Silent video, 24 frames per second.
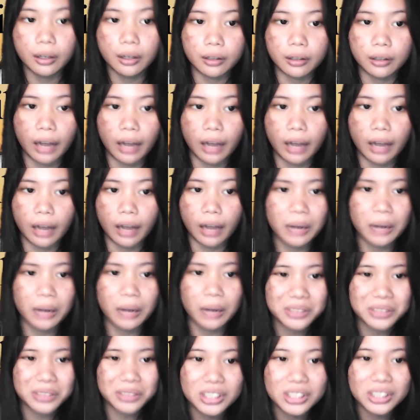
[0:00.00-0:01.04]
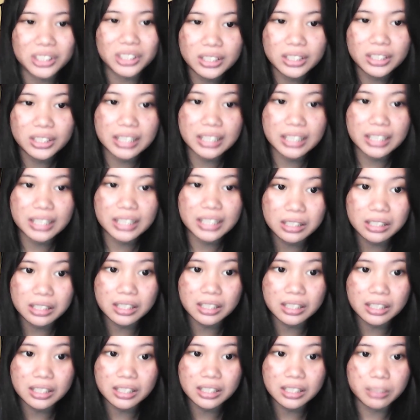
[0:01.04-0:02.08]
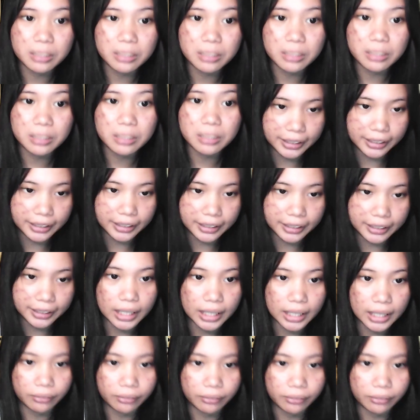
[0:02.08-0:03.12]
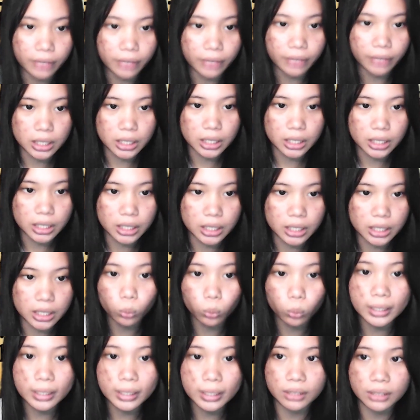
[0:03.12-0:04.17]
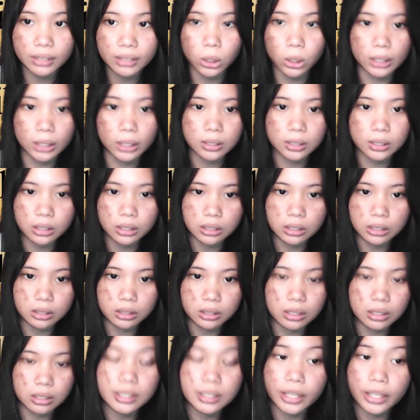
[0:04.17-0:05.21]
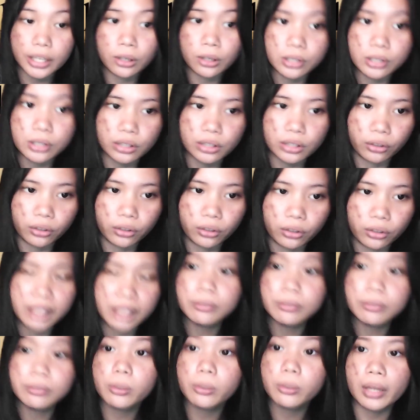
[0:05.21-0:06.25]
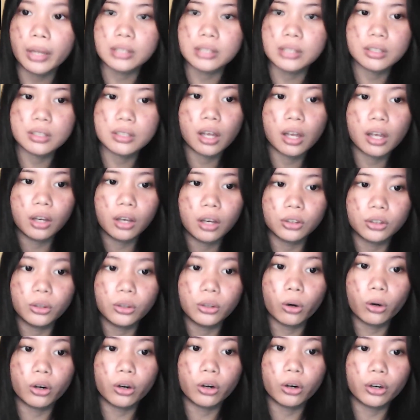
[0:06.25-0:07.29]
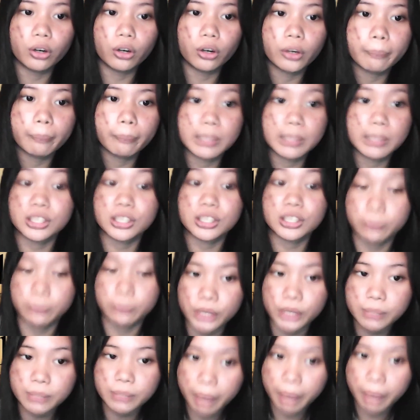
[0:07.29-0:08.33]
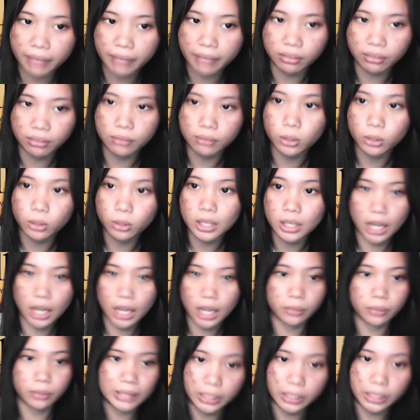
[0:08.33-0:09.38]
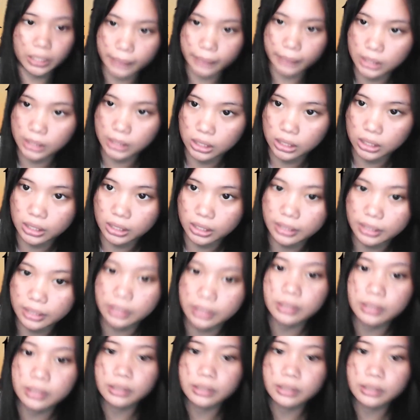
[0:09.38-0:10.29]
How do these similarities and differences between Vygotsky's and Skinner's theory influence your perspective on language acquisition?